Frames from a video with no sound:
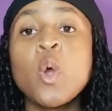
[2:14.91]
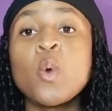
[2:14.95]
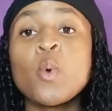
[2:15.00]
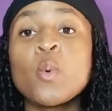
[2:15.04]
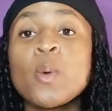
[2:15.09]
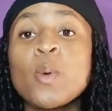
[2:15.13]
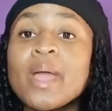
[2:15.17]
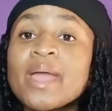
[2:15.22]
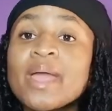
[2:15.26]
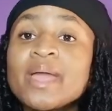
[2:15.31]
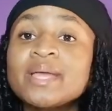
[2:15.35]

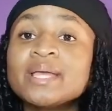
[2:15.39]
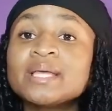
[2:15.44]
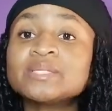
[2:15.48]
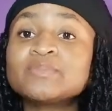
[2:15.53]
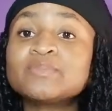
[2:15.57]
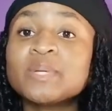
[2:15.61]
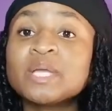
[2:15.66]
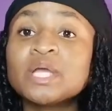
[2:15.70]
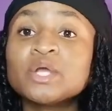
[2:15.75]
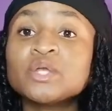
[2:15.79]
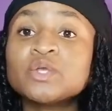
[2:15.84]
where he's
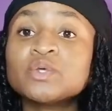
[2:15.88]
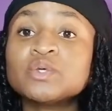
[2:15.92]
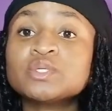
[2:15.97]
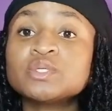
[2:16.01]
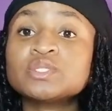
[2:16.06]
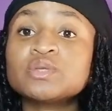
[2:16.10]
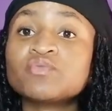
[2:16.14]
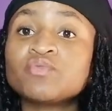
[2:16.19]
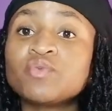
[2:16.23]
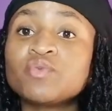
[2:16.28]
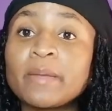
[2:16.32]
being
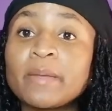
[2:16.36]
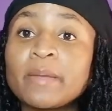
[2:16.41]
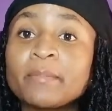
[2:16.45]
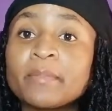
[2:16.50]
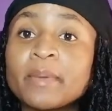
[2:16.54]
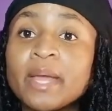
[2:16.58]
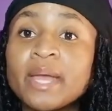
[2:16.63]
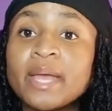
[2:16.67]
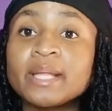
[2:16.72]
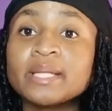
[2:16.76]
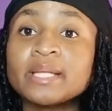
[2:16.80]
accused of rape.
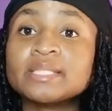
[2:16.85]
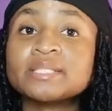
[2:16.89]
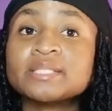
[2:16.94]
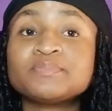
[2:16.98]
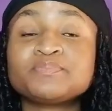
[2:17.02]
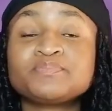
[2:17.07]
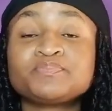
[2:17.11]
And